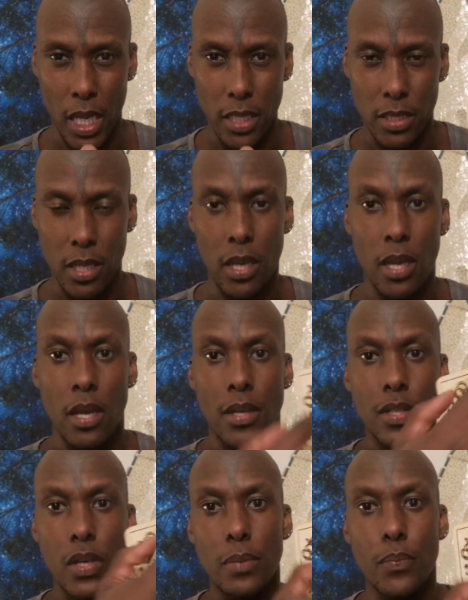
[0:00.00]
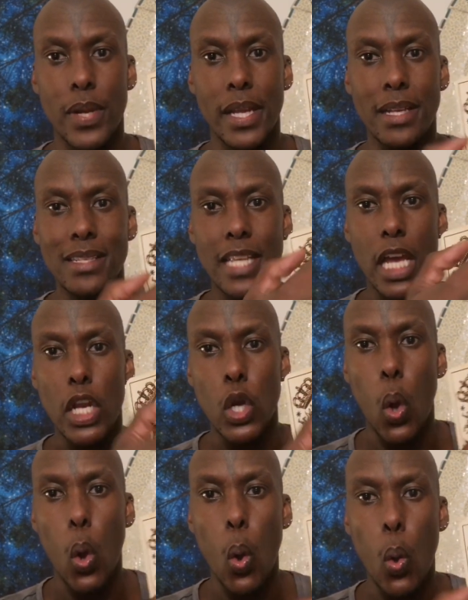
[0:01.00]
Yes. So it brings
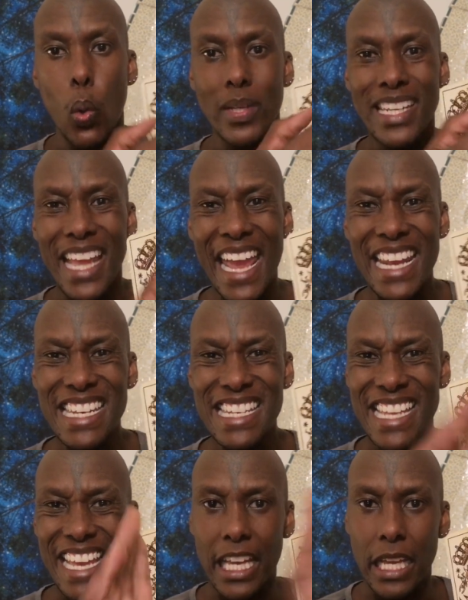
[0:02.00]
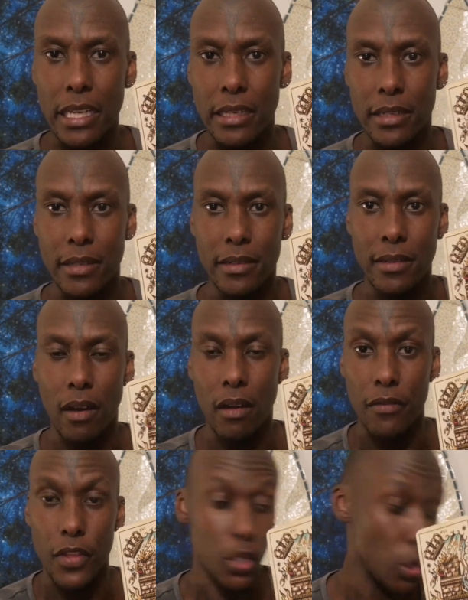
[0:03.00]
an ending
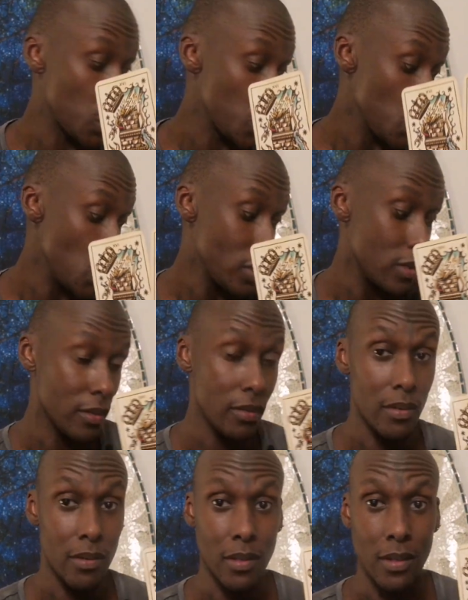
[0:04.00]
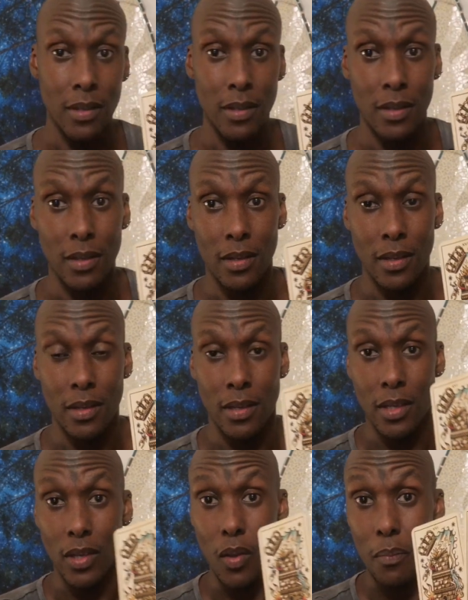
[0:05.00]
of the cocoon
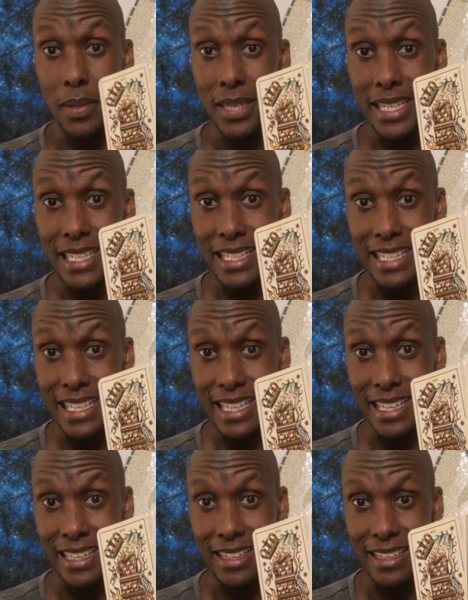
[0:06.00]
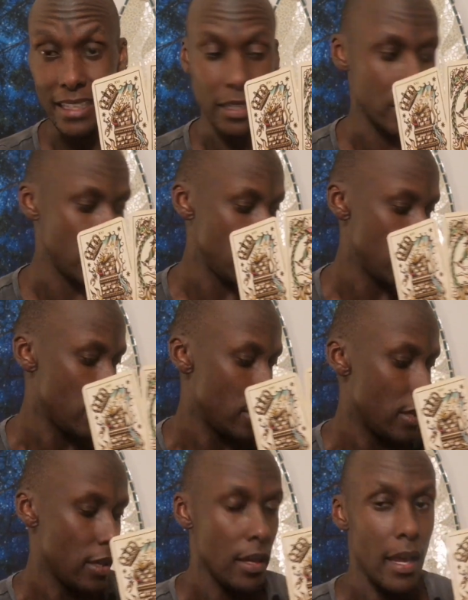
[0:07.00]
completely.
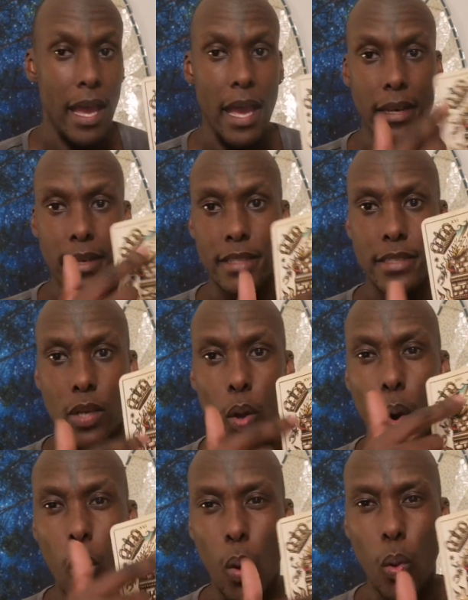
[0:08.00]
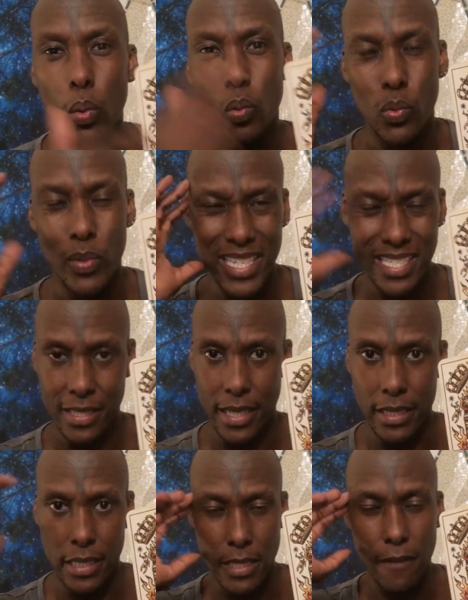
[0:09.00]
And it's a whole
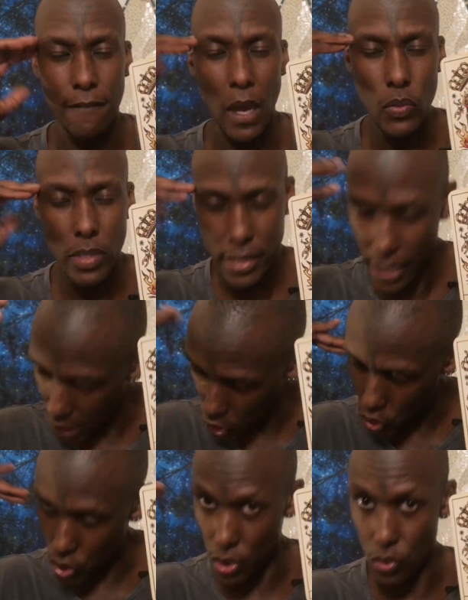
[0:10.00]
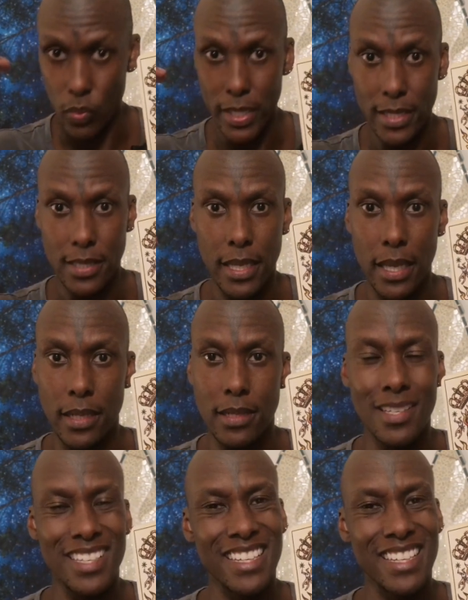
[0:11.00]
reset. It's a foundation reset.